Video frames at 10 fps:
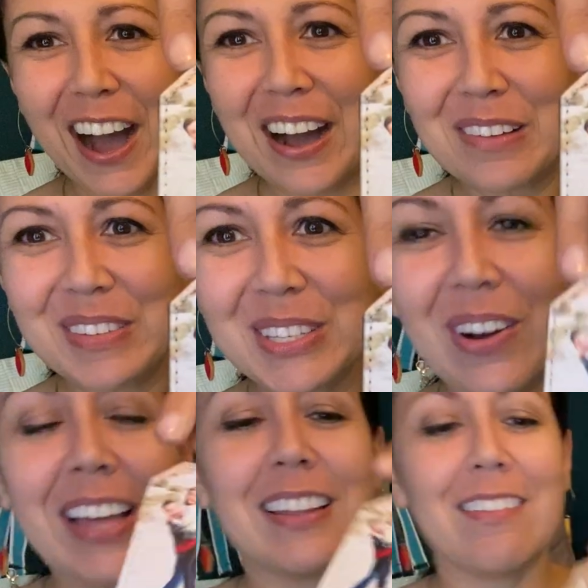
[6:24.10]
Um, so
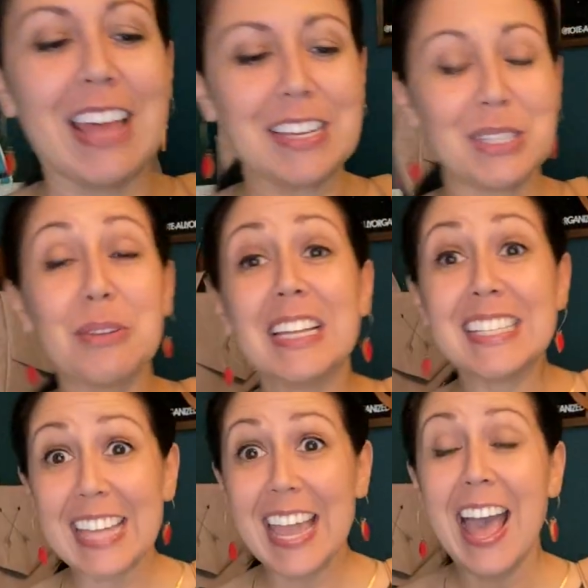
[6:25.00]
I love that. So
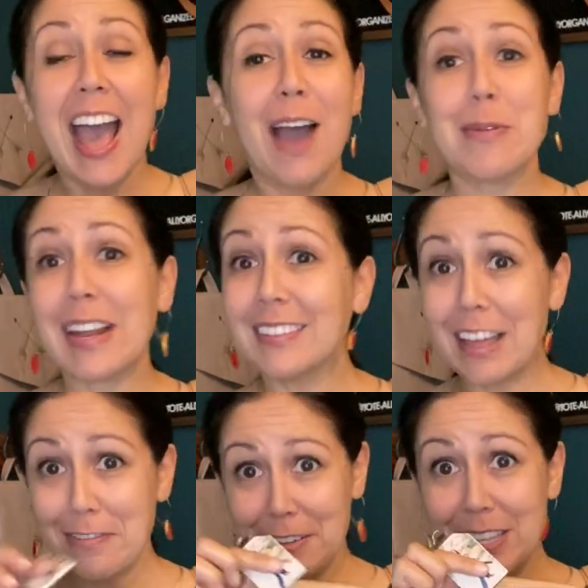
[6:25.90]
let's say what I
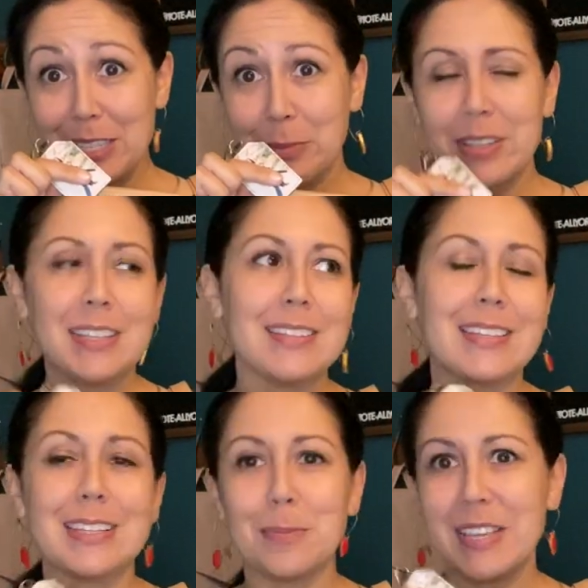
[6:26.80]
love for these ones is
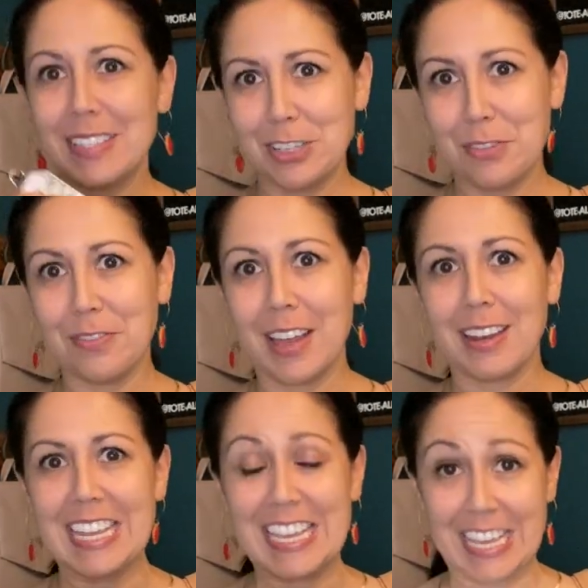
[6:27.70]
these make such a
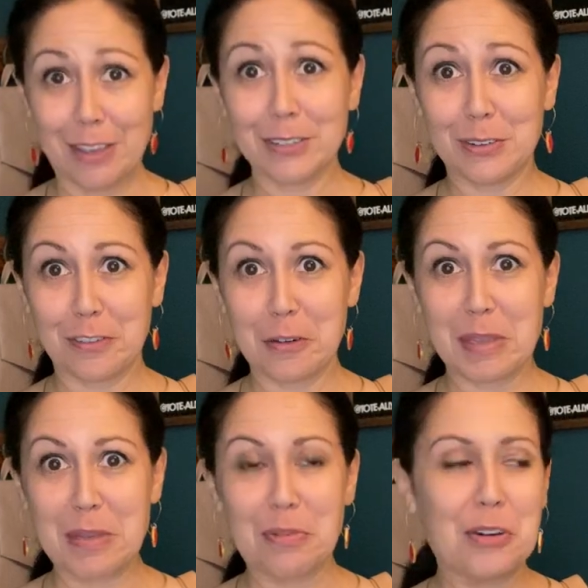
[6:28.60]
fun gift for
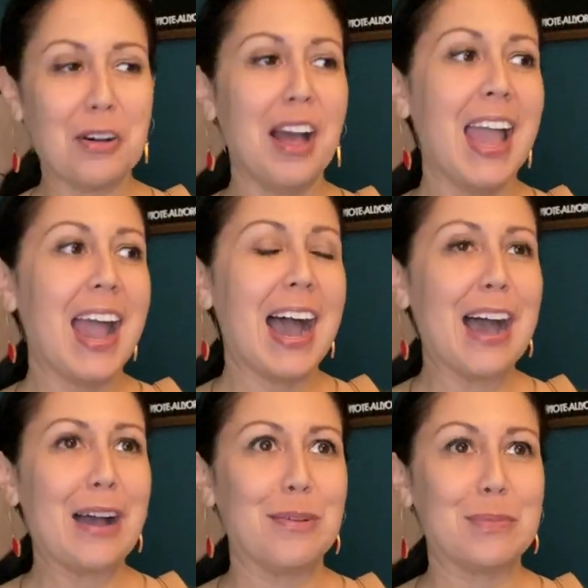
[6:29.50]
people.
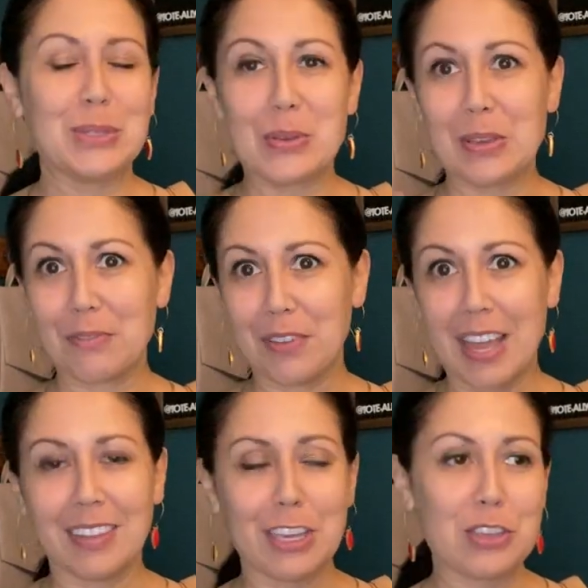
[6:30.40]
Um, so you can
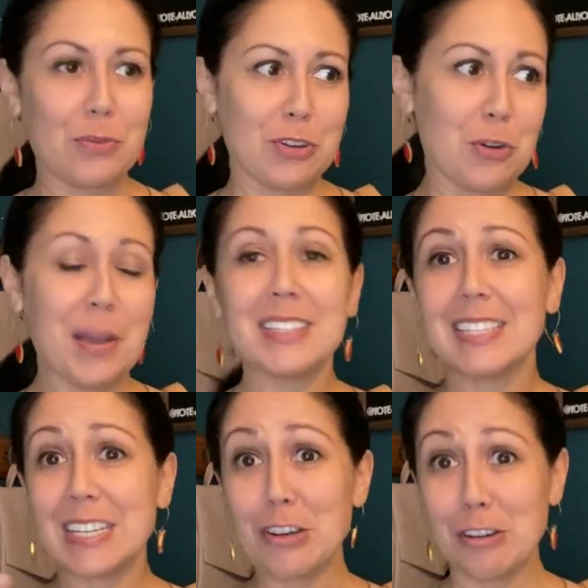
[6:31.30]
find like you and your
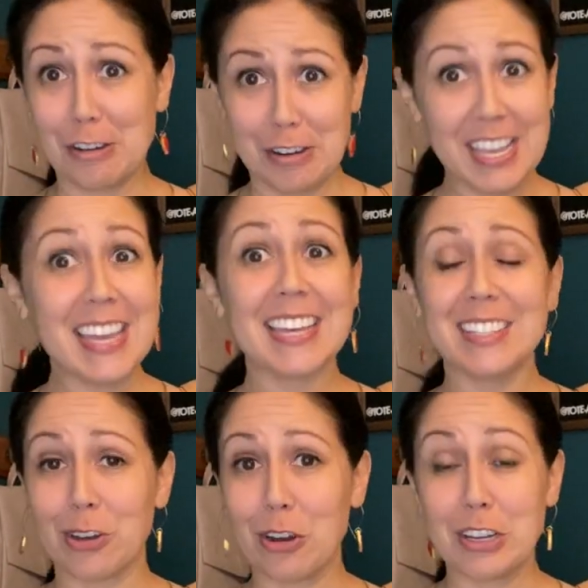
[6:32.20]
bestie or your
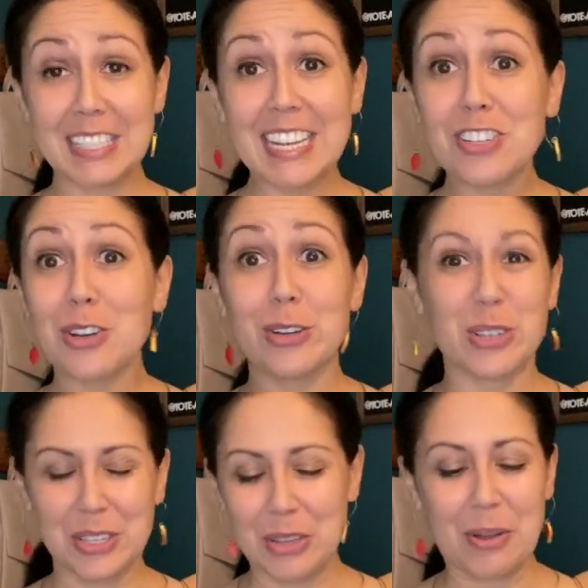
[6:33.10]
kids or teachers
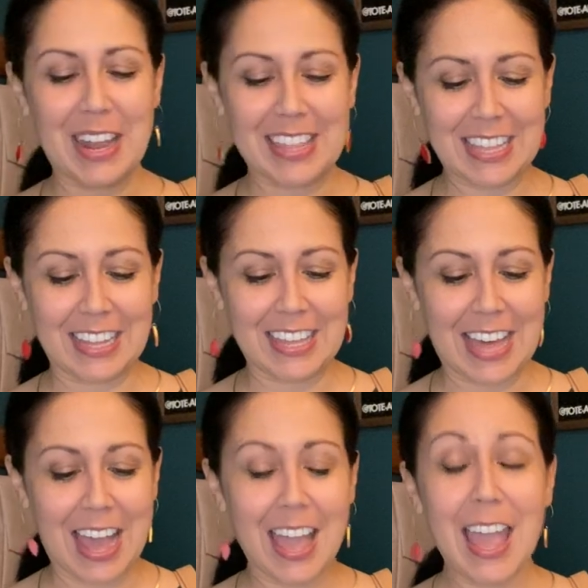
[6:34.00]
or, you know, anything like
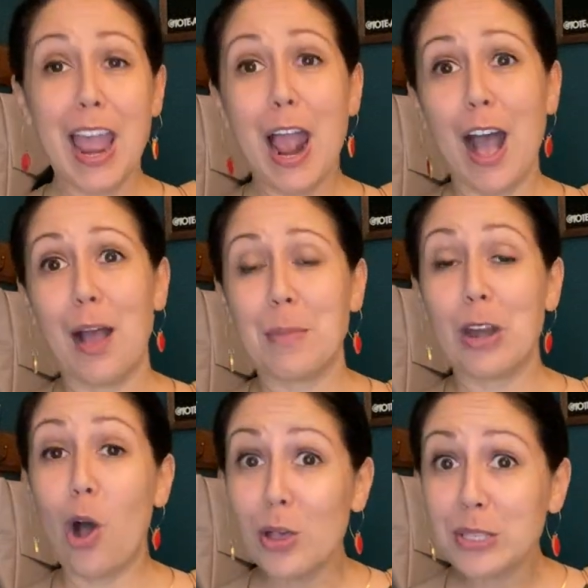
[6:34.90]
that. Um,
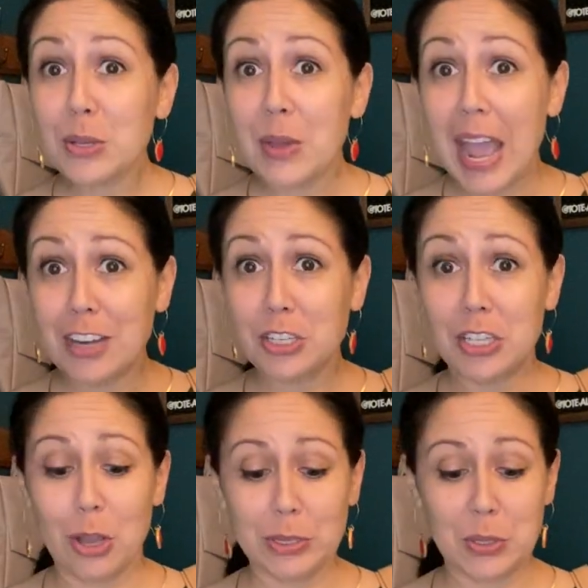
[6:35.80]
and also it
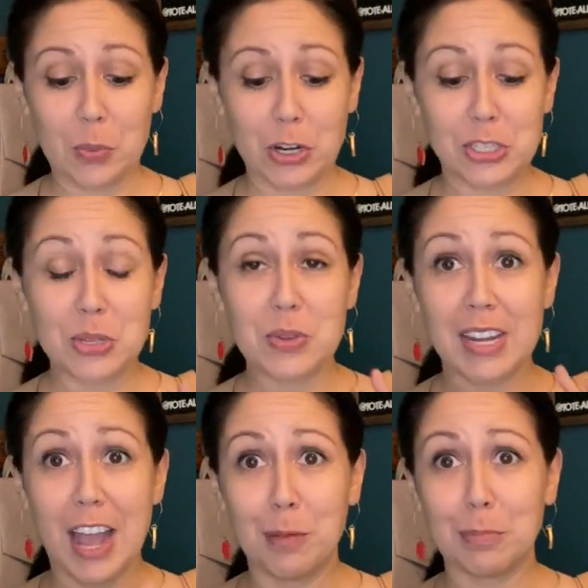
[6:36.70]
actually also works. You
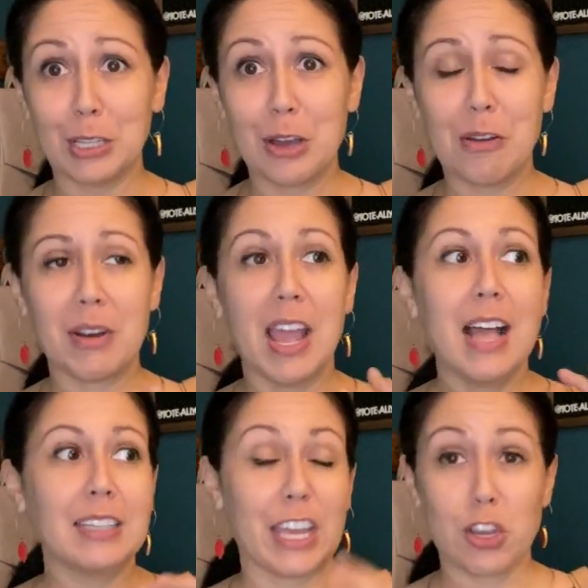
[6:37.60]
can upload
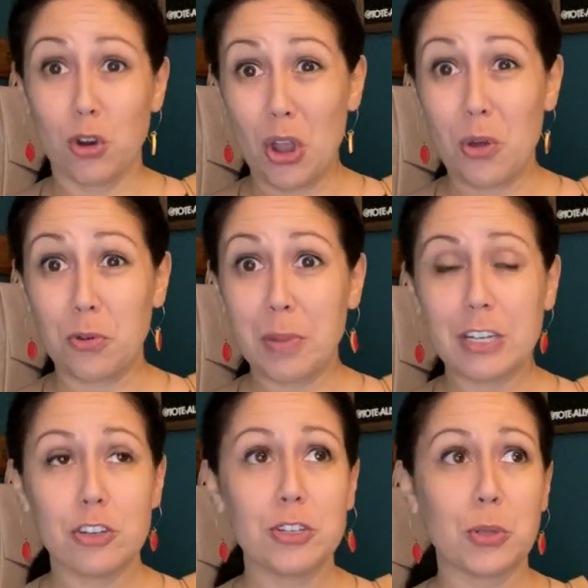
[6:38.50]
like your own
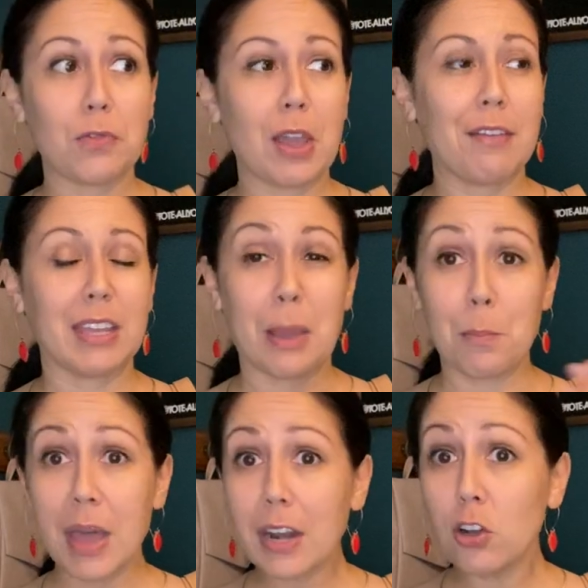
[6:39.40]
pictures. So if you have like a
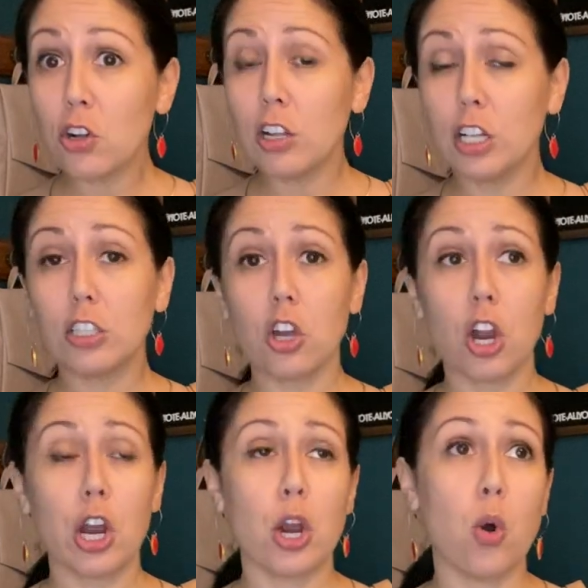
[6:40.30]
medical
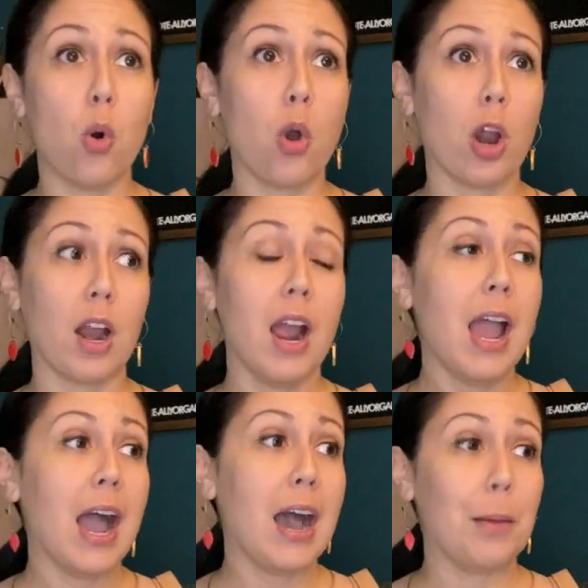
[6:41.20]
alert or
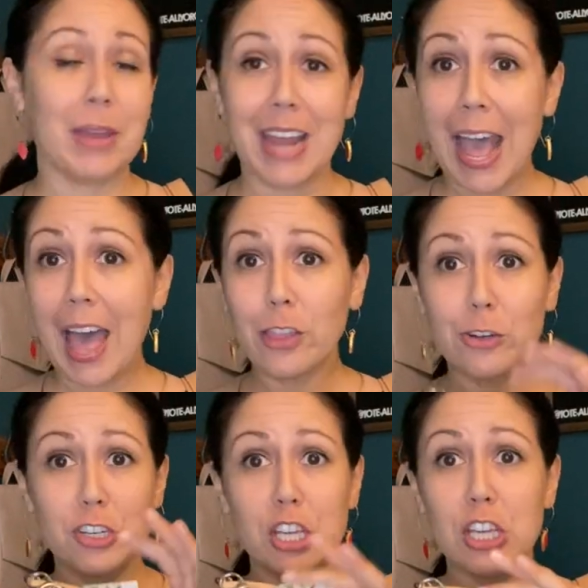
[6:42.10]
um, an
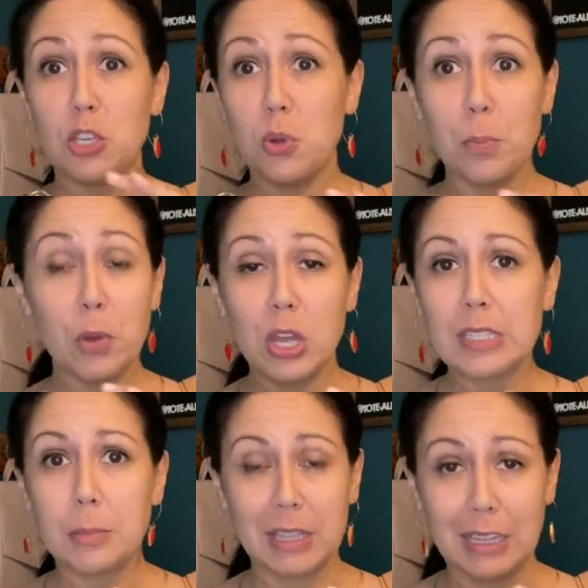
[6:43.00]
allergy, you can put
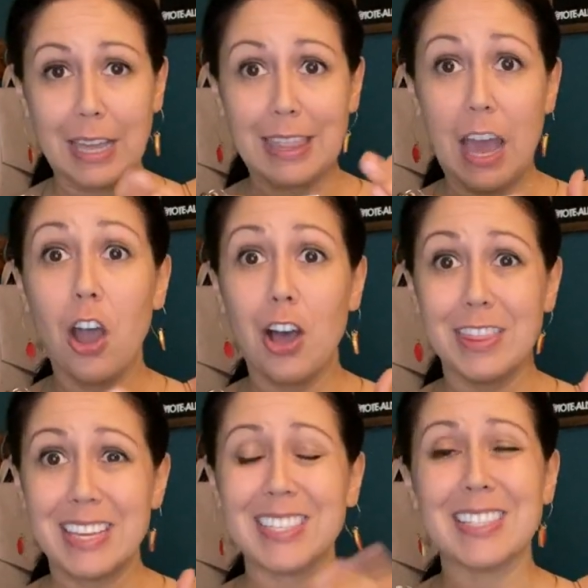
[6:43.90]
something like that on
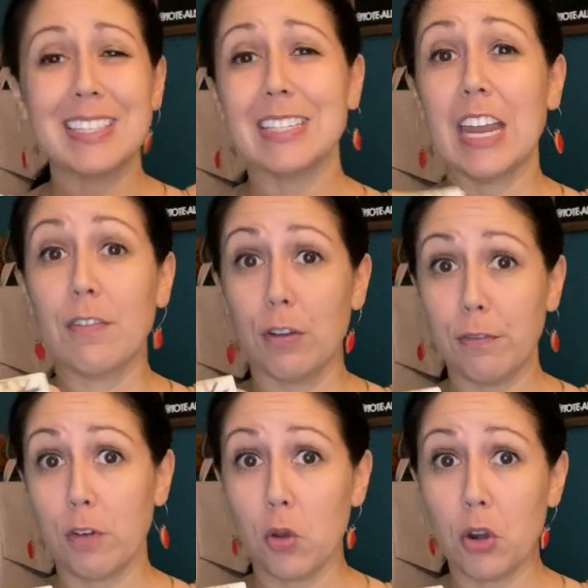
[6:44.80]
this instead of a
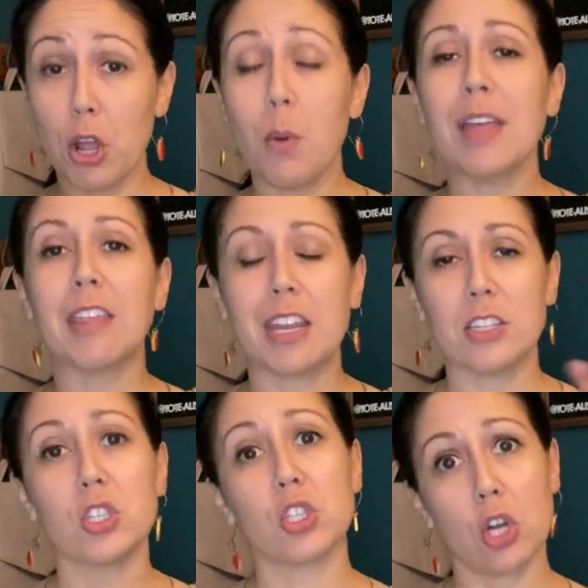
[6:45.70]
photo. And then it
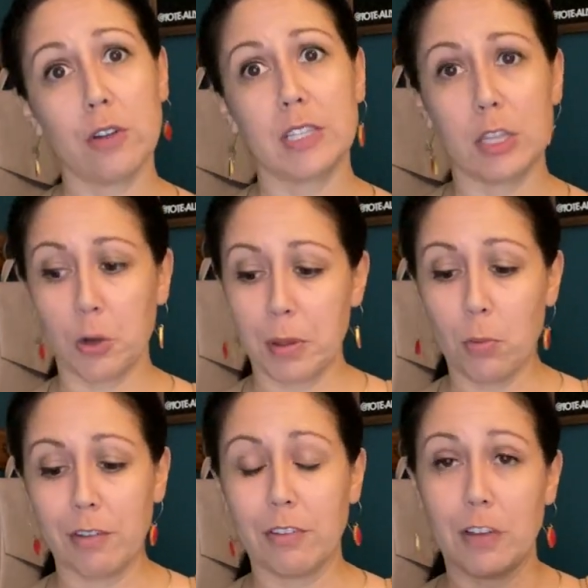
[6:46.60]
serves a little bit
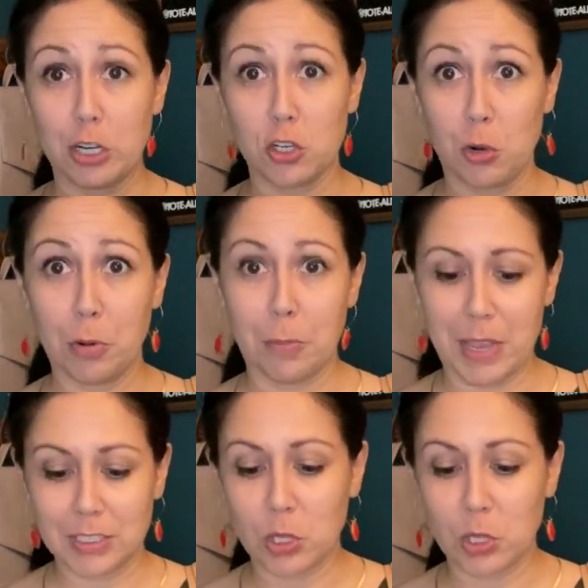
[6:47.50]
more of a functional purpose.